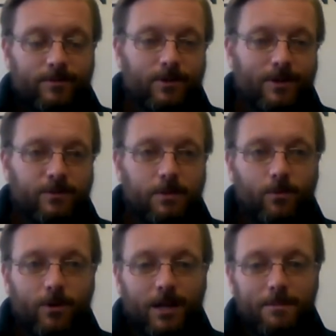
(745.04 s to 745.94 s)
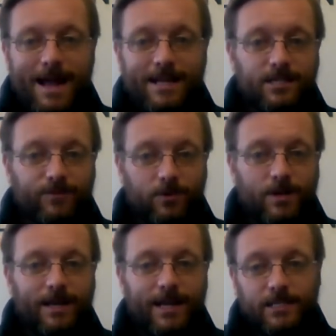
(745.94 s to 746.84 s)
have to be wearing a mask if you're
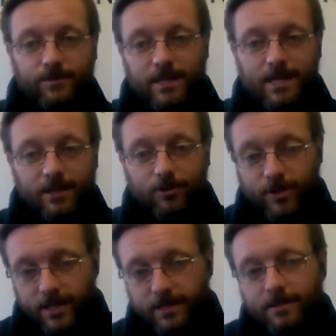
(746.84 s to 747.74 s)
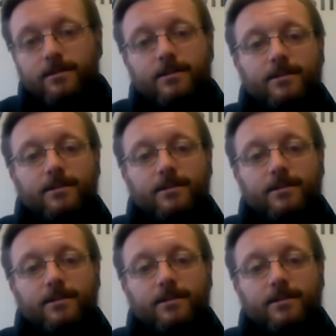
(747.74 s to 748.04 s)
not actively eating or drinking.